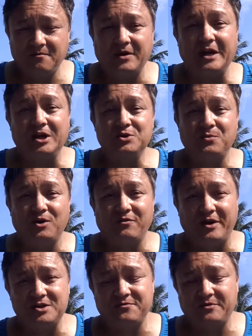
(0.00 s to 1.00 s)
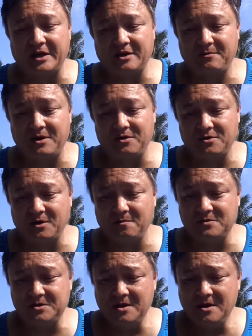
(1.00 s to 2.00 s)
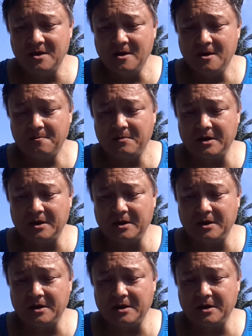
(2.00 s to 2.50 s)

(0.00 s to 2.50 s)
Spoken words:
financial motivation, for lack of better terms.